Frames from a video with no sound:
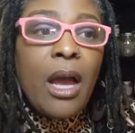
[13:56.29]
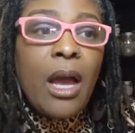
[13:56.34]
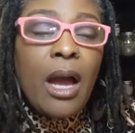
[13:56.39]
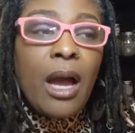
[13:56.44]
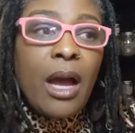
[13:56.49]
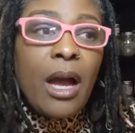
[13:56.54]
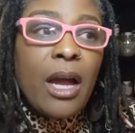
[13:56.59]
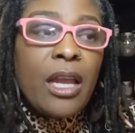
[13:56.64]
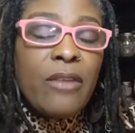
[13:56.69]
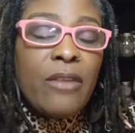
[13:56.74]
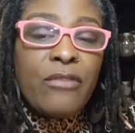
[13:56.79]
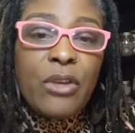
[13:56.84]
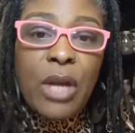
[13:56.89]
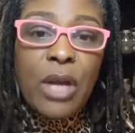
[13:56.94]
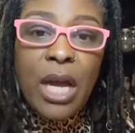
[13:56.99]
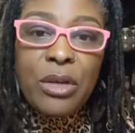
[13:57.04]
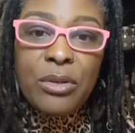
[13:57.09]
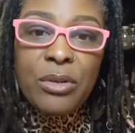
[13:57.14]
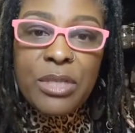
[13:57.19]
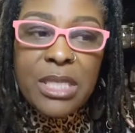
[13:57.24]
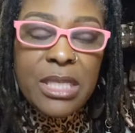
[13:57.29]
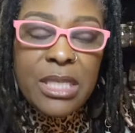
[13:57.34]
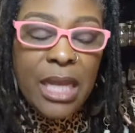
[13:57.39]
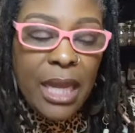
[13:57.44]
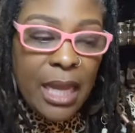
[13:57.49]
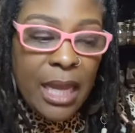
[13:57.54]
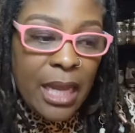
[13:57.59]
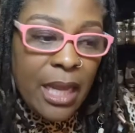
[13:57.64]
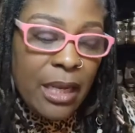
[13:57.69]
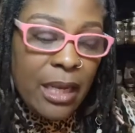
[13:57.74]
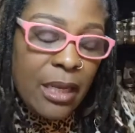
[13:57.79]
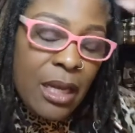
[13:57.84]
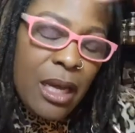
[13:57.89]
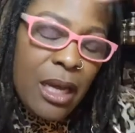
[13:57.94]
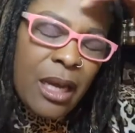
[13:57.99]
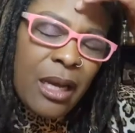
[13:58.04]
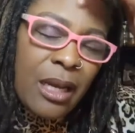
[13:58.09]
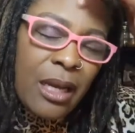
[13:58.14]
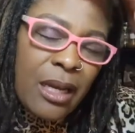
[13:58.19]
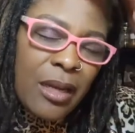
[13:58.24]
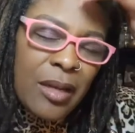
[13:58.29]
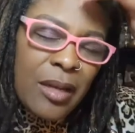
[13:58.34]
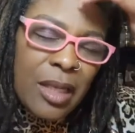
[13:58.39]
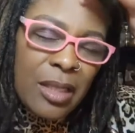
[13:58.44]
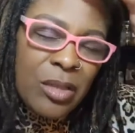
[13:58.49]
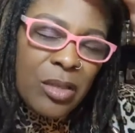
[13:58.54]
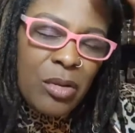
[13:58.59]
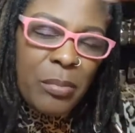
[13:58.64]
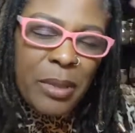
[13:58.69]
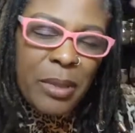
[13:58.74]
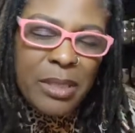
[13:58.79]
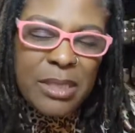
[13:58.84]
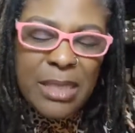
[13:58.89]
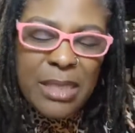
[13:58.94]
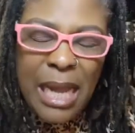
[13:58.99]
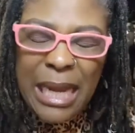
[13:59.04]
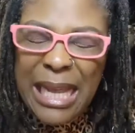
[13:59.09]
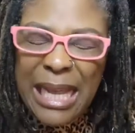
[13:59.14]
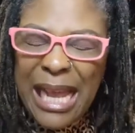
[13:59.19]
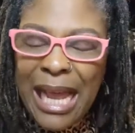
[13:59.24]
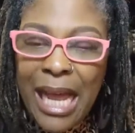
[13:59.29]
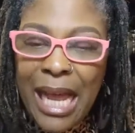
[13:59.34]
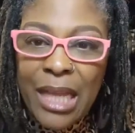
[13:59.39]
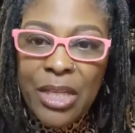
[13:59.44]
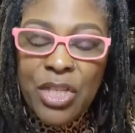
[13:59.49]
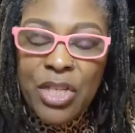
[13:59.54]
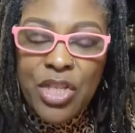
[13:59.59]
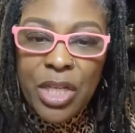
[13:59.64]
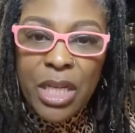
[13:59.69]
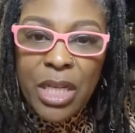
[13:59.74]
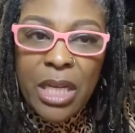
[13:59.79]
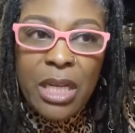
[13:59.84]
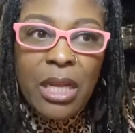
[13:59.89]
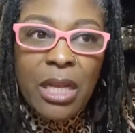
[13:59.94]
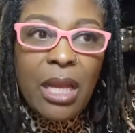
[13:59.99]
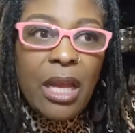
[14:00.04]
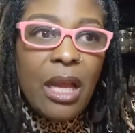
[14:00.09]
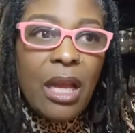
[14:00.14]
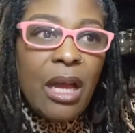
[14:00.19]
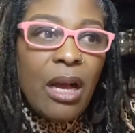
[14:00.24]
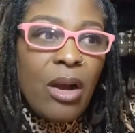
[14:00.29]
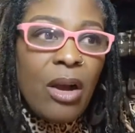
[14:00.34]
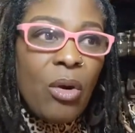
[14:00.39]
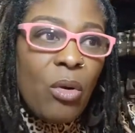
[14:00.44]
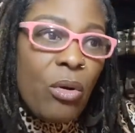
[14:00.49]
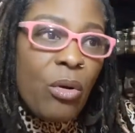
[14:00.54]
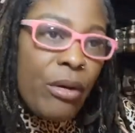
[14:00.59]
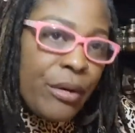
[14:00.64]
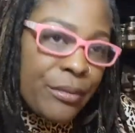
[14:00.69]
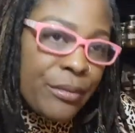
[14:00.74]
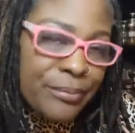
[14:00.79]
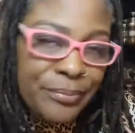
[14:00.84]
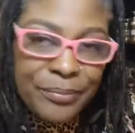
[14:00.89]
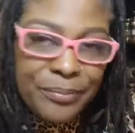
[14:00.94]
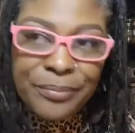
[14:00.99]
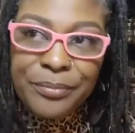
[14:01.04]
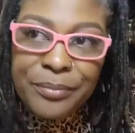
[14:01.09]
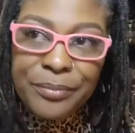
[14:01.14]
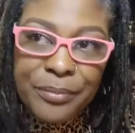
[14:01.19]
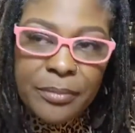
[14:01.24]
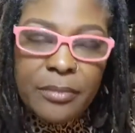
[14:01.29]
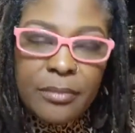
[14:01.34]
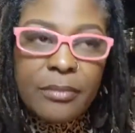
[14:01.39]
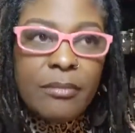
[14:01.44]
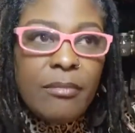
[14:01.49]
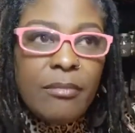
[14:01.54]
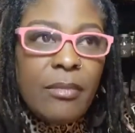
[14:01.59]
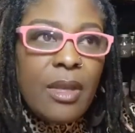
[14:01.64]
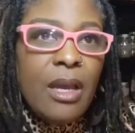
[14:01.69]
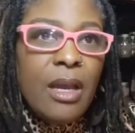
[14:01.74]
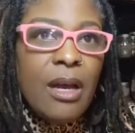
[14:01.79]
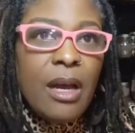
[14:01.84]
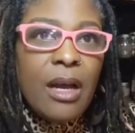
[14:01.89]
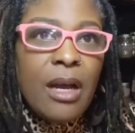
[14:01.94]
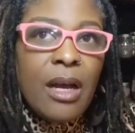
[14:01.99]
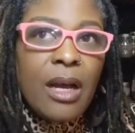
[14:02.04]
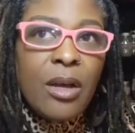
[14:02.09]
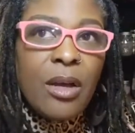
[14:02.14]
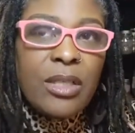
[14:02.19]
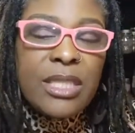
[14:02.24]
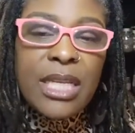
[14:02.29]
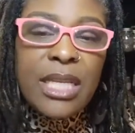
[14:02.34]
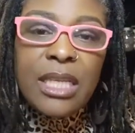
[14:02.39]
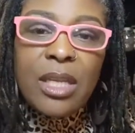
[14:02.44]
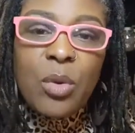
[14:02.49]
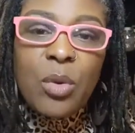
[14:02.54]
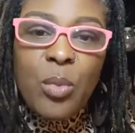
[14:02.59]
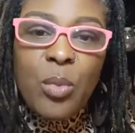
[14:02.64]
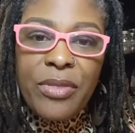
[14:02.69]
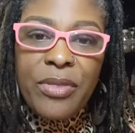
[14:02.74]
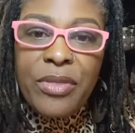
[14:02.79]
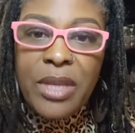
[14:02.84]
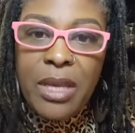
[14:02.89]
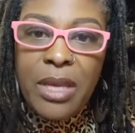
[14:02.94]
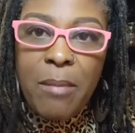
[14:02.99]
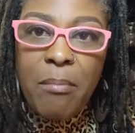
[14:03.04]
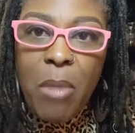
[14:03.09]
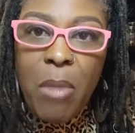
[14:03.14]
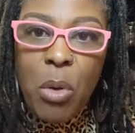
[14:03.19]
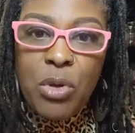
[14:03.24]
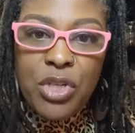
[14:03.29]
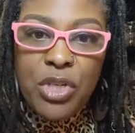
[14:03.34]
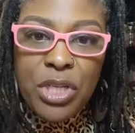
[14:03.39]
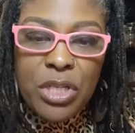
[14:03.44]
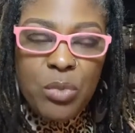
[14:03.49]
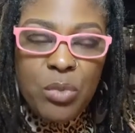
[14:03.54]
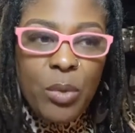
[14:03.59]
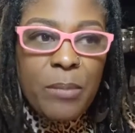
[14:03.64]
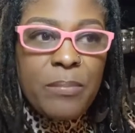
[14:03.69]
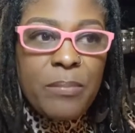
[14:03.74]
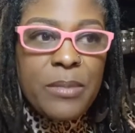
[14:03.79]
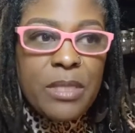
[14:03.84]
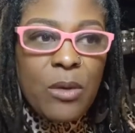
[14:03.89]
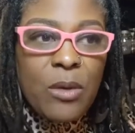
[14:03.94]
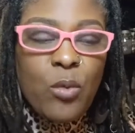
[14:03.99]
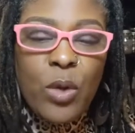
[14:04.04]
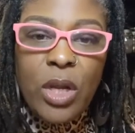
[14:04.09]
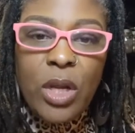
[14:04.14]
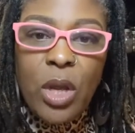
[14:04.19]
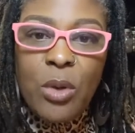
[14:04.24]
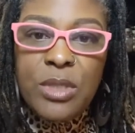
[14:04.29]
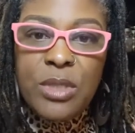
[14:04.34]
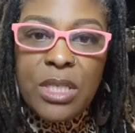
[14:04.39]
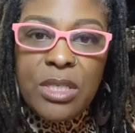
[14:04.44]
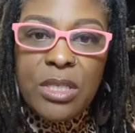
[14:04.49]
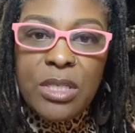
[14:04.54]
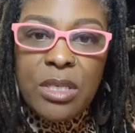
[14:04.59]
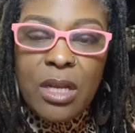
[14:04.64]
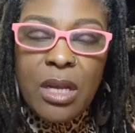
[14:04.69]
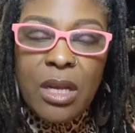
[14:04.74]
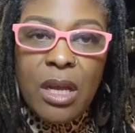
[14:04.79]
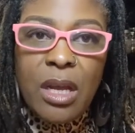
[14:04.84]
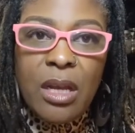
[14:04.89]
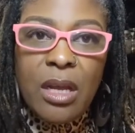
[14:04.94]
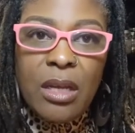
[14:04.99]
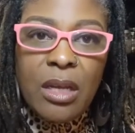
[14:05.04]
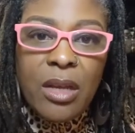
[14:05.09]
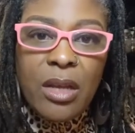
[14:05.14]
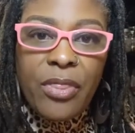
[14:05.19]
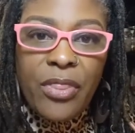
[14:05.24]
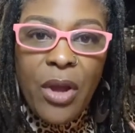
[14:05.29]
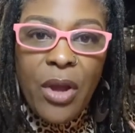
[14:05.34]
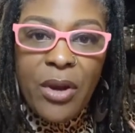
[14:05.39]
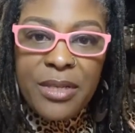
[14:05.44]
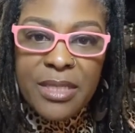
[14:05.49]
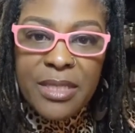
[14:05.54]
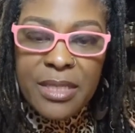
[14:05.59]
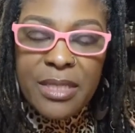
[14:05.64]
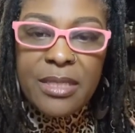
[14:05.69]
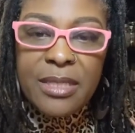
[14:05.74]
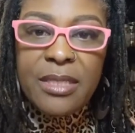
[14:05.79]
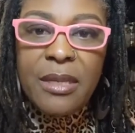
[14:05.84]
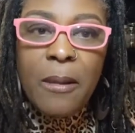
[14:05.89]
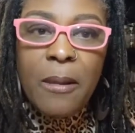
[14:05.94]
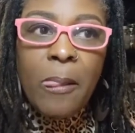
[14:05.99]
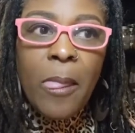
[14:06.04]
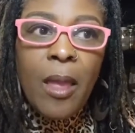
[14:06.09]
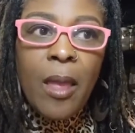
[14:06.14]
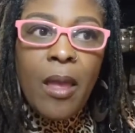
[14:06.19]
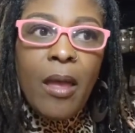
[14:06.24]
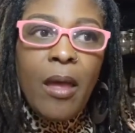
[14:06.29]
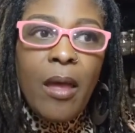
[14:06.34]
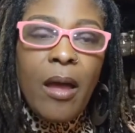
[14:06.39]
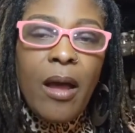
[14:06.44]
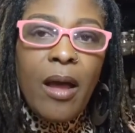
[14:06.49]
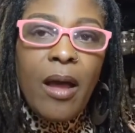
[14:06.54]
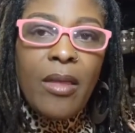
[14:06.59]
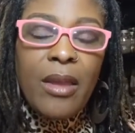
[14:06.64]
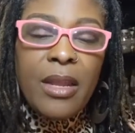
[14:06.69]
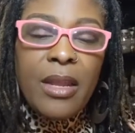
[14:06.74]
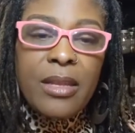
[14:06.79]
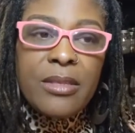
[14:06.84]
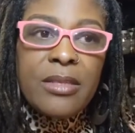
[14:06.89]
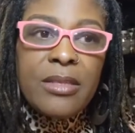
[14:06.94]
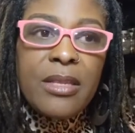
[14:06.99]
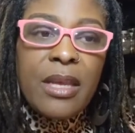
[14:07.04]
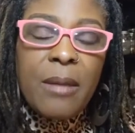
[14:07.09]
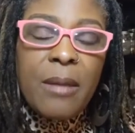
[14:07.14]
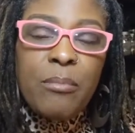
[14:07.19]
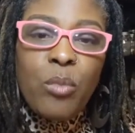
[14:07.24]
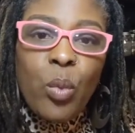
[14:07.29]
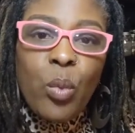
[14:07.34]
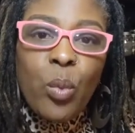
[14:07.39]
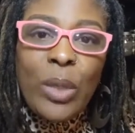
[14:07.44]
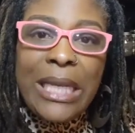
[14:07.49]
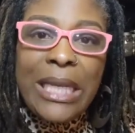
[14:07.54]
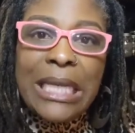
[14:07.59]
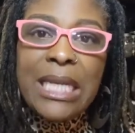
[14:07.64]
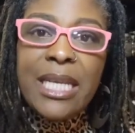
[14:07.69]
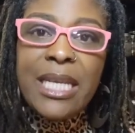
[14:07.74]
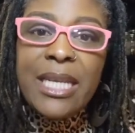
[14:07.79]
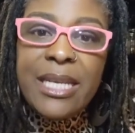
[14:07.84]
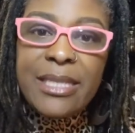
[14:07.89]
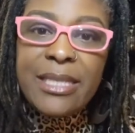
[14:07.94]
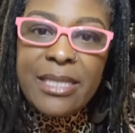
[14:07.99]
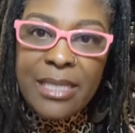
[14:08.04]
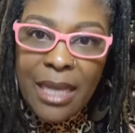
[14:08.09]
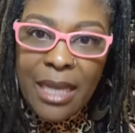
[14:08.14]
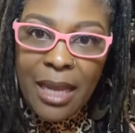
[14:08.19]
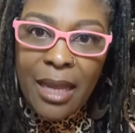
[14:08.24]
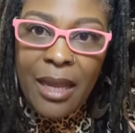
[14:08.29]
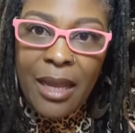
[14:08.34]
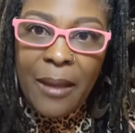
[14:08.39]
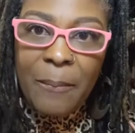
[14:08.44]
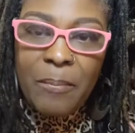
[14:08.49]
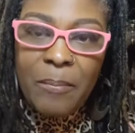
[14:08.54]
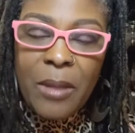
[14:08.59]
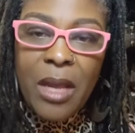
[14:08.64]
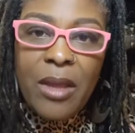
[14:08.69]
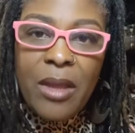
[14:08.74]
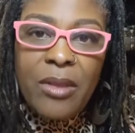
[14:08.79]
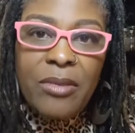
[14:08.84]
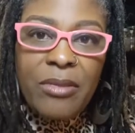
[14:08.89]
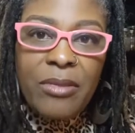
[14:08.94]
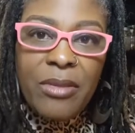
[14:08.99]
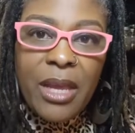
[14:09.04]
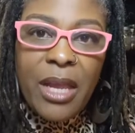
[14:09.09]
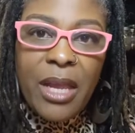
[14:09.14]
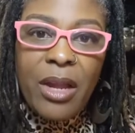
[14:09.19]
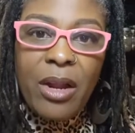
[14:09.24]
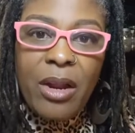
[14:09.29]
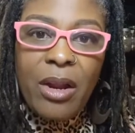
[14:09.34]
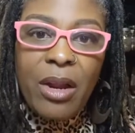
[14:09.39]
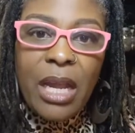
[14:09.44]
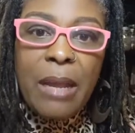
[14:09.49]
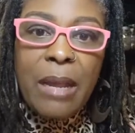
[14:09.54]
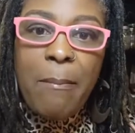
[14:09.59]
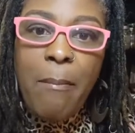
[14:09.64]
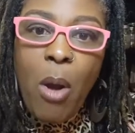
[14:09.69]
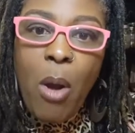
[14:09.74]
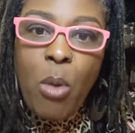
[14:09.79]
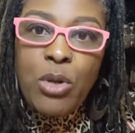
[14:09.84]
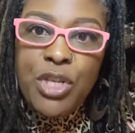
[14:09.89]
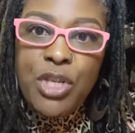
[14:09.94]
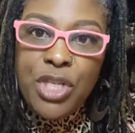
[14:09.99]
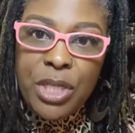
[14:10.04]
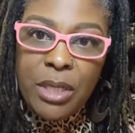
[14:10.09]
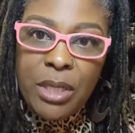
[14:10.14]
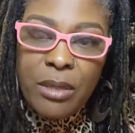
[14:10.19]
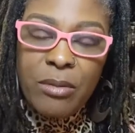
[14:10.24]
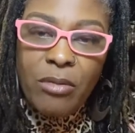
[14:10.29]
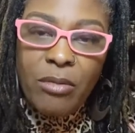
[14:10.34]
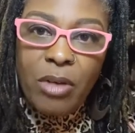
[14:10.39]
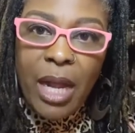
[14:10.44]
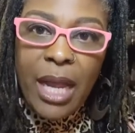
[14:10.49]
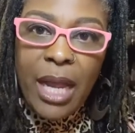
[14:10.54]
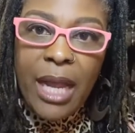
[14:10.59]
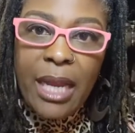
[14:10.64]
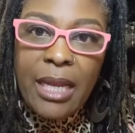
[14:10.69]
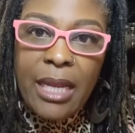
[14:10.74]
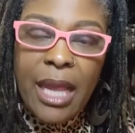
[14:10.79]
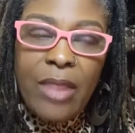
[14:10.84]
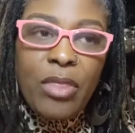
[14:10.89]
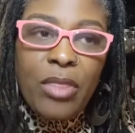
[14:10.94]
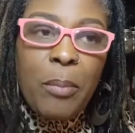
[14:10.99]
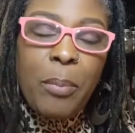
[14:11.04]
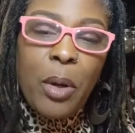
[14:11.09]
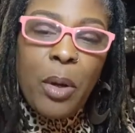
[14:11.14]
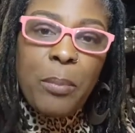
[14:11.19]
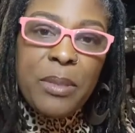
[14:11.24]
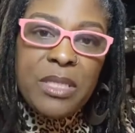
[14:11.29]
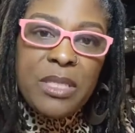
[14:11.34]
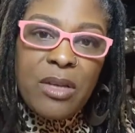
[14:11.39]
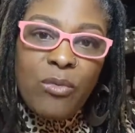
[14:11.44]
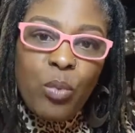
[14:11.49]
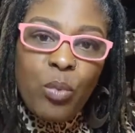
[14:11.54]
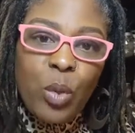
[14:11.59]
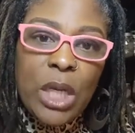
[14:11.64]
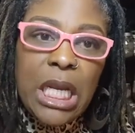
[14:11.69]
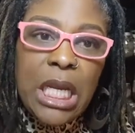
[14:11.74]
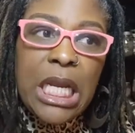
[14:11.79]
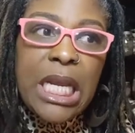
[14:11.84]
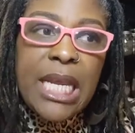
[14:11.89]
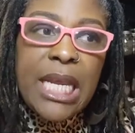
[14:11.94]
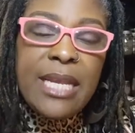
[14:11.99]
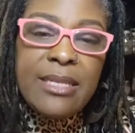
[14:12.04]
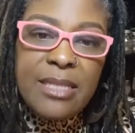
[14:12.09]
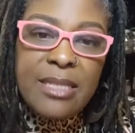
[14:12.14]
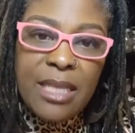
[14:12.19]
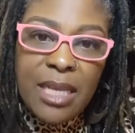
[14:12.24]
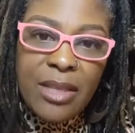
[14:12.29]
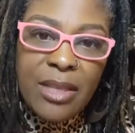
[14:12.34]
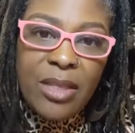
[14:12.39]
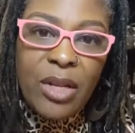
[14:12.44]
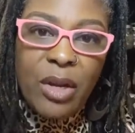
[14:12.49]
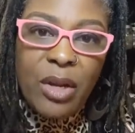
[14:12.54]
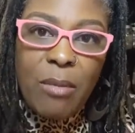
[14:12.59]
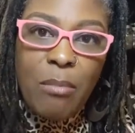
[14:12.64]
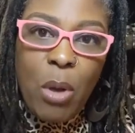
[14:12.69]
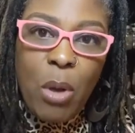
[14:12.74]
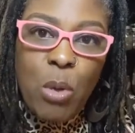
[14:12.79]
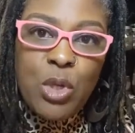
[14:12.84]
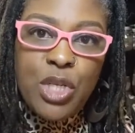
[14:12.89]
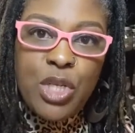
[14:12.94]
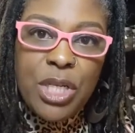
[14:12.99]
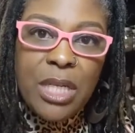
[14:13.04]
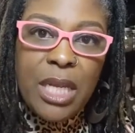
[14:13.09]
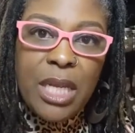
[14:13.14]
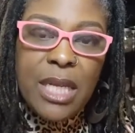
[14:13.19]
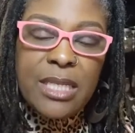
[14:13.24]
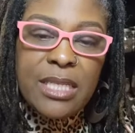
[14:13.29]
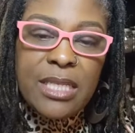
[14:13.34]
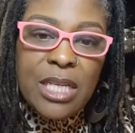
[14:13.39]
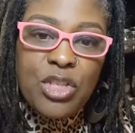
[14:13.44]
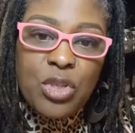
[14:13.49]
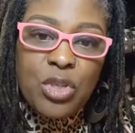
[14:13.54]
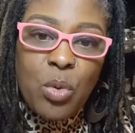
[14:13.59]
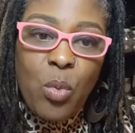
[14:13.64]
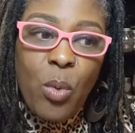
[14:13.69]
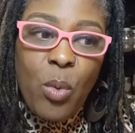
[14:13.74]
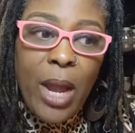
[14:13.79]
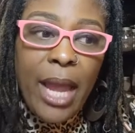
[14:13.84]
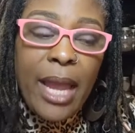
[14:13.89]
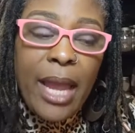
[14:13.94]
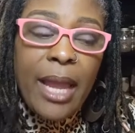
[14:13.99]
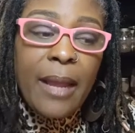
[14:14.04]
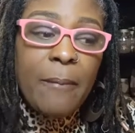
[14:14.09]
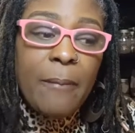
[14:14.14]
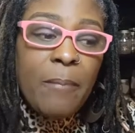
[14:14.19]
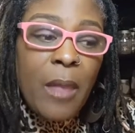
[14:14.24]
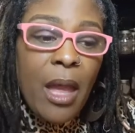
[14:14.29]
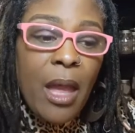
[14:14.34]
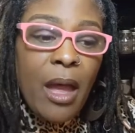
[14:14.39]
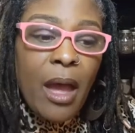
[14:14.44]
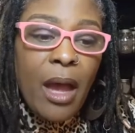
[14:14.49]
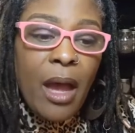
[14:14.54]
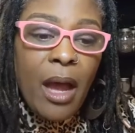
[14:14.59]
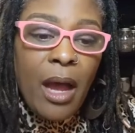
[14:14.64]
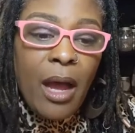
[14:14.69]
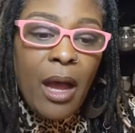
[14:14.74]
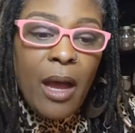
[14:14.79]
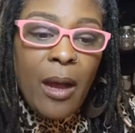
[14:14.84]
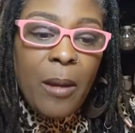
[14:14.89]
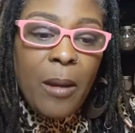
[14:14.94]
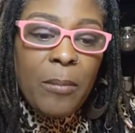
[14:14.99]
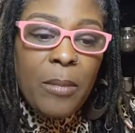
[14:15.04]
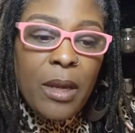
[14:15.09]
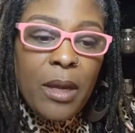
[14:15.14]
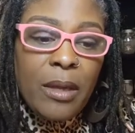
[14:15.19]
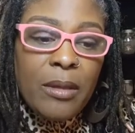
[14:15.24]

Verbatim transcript: Uh, if you understand uh, a little bit of psychology or uh, dealing the emotions, when someone goes into uh, catharsis, uh, it is them releasing their emotion, right? And the purpose of releasing their emotion in such a way um,